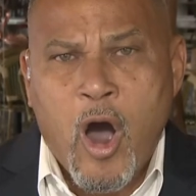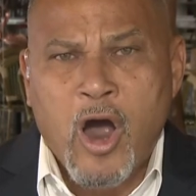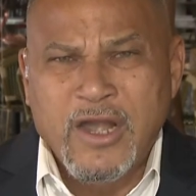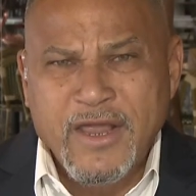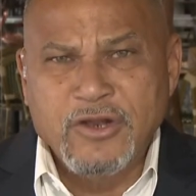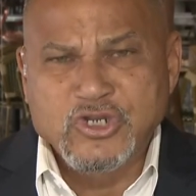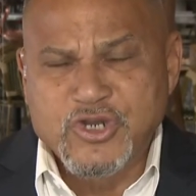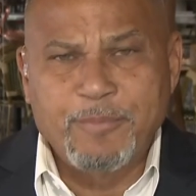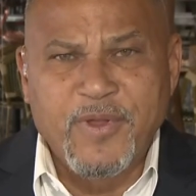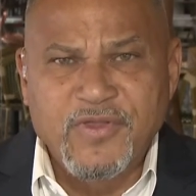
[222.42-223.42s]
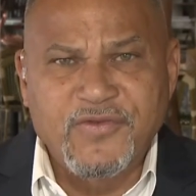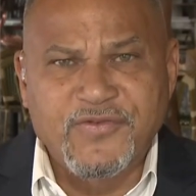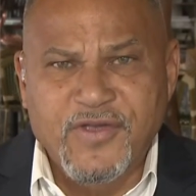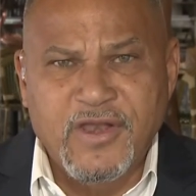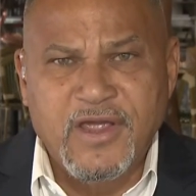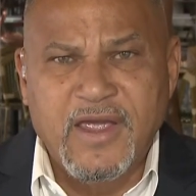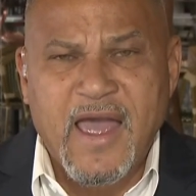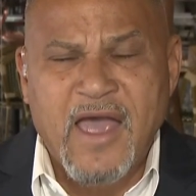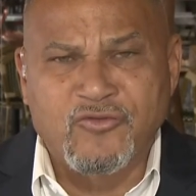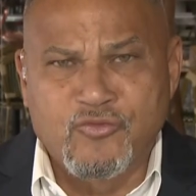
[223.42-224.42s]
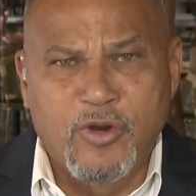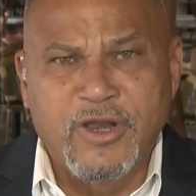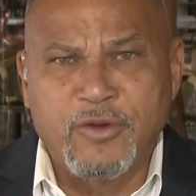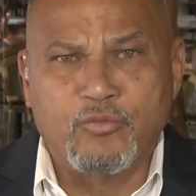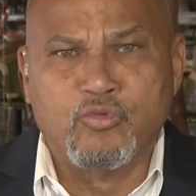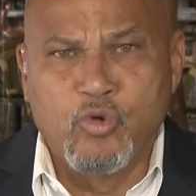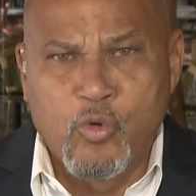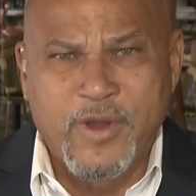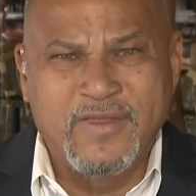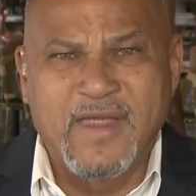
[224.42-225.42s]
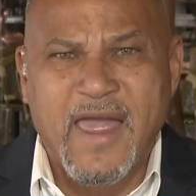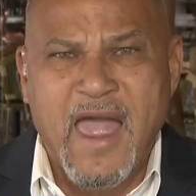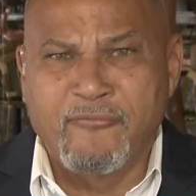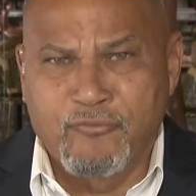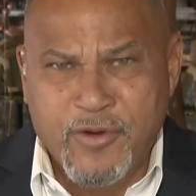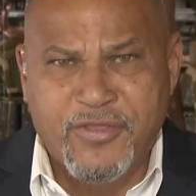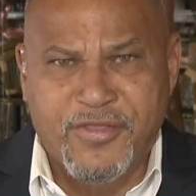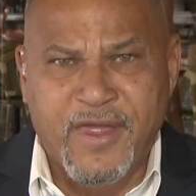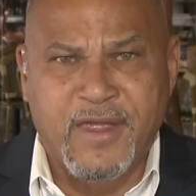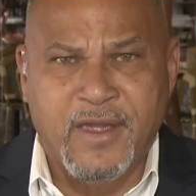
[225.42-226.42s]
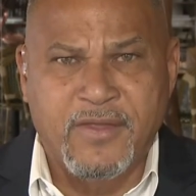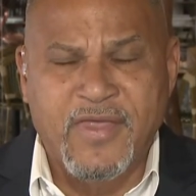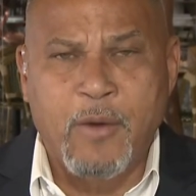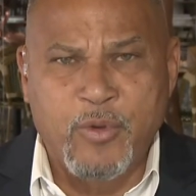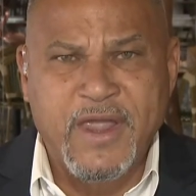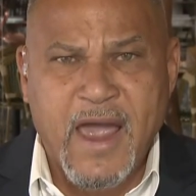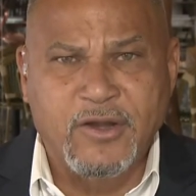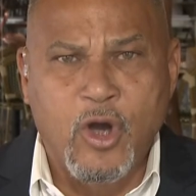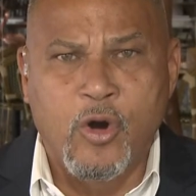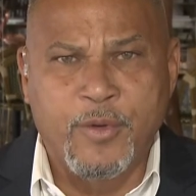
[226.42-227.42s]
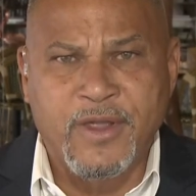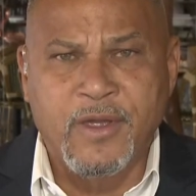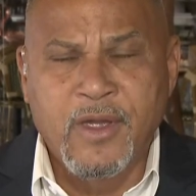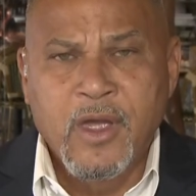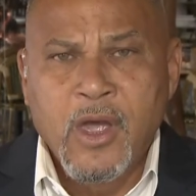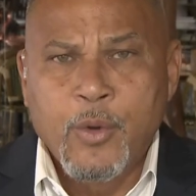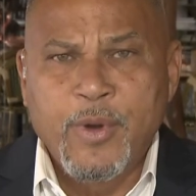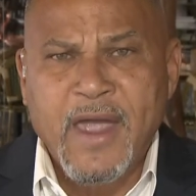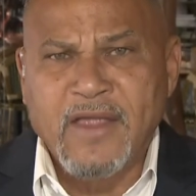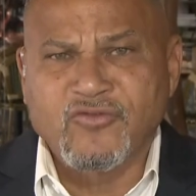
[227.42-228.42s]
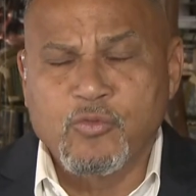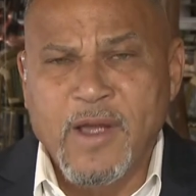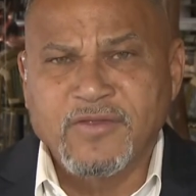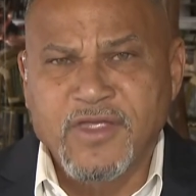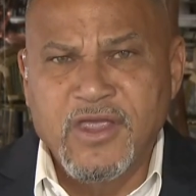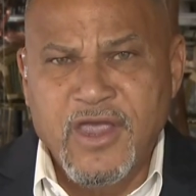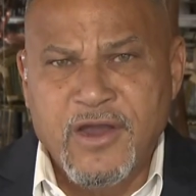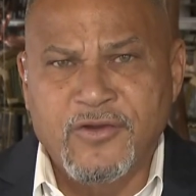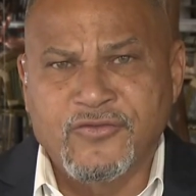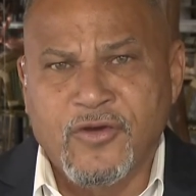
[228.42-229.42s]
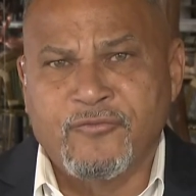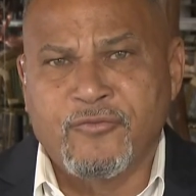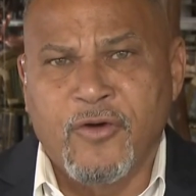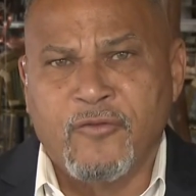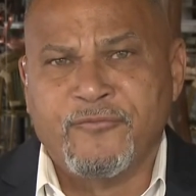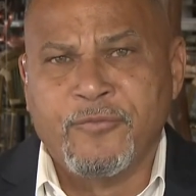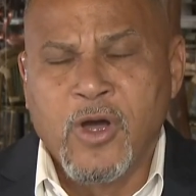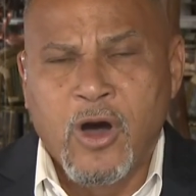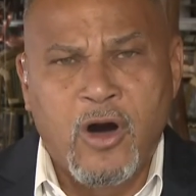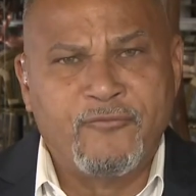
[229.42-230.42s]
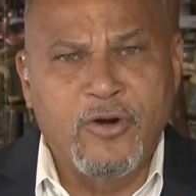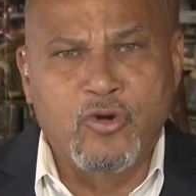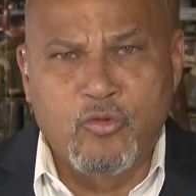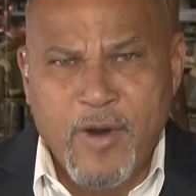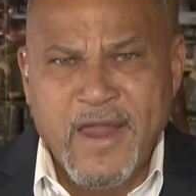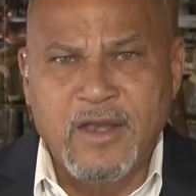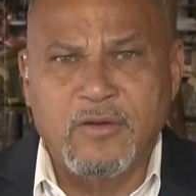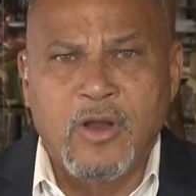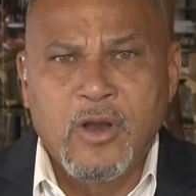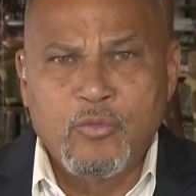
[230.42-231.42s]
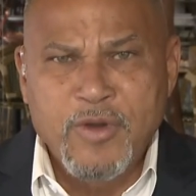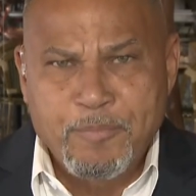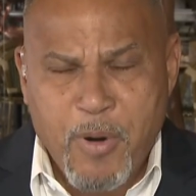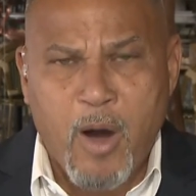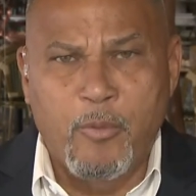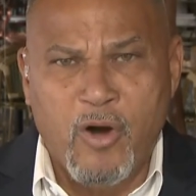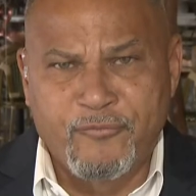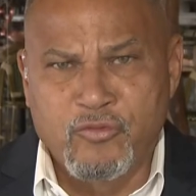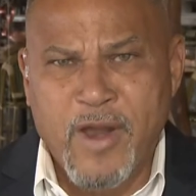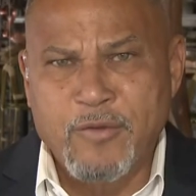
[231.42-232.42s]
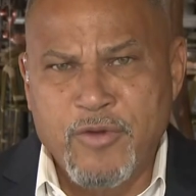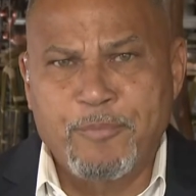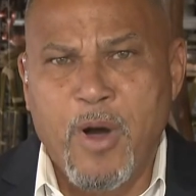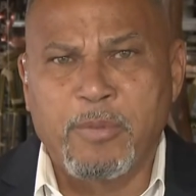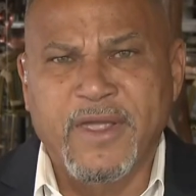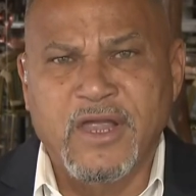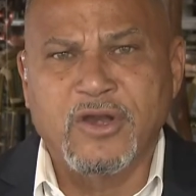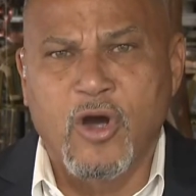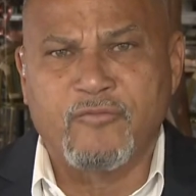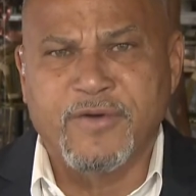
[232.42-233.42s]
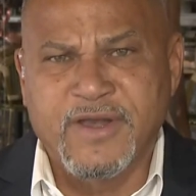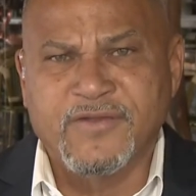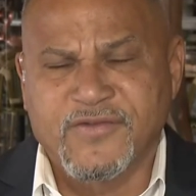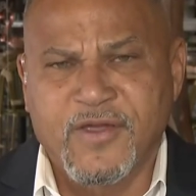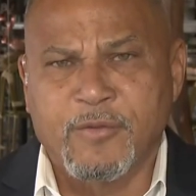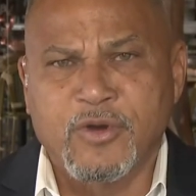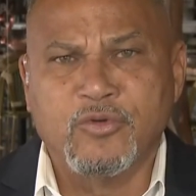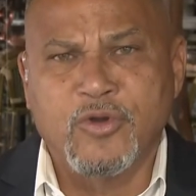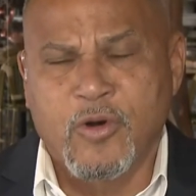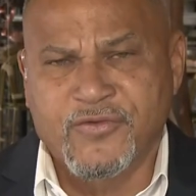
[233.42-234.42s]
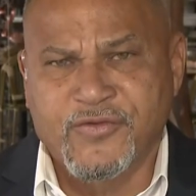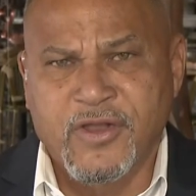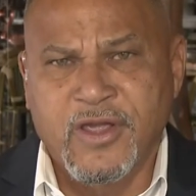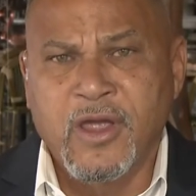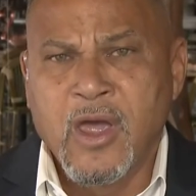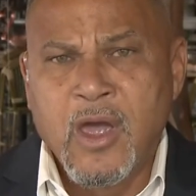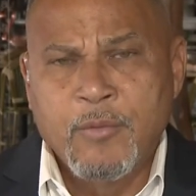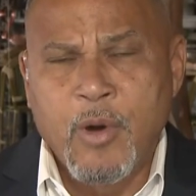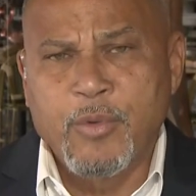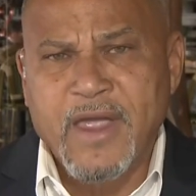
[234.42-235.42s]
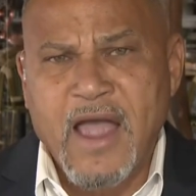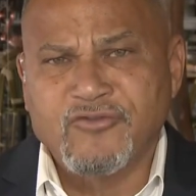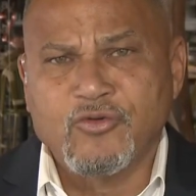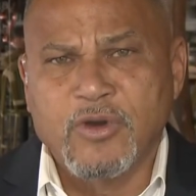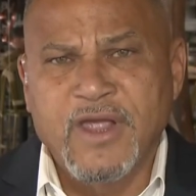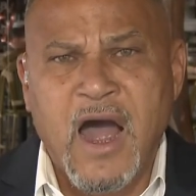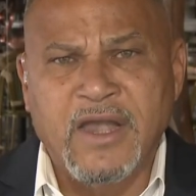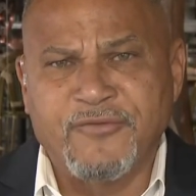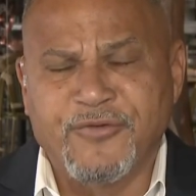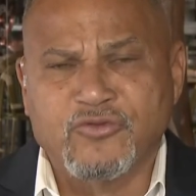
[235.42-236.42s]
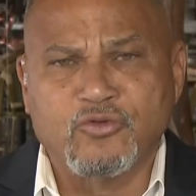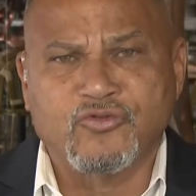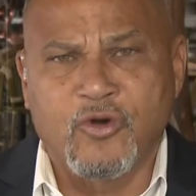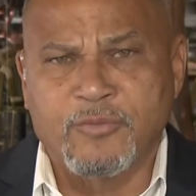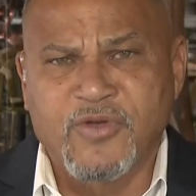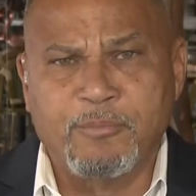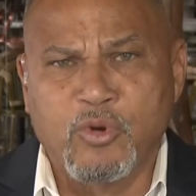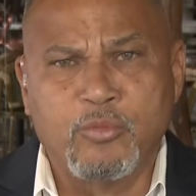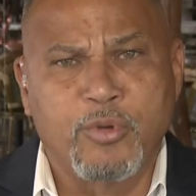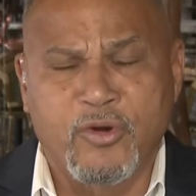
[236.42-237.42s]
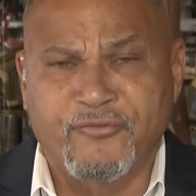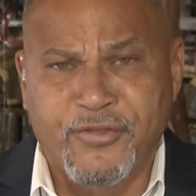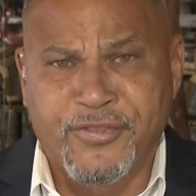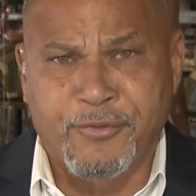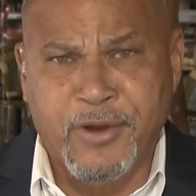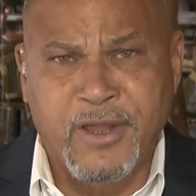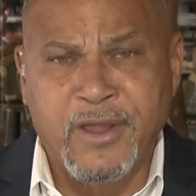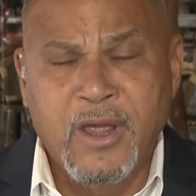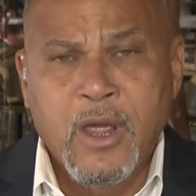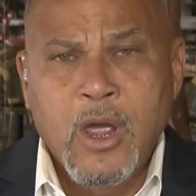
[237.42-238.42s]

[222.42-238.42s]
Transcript: Our leadership in this city has really ruined everything that we had going. We had 20 years of great Republican governance here in New York City, when we had Giuliani for 2 terms and Bloomberg for 3.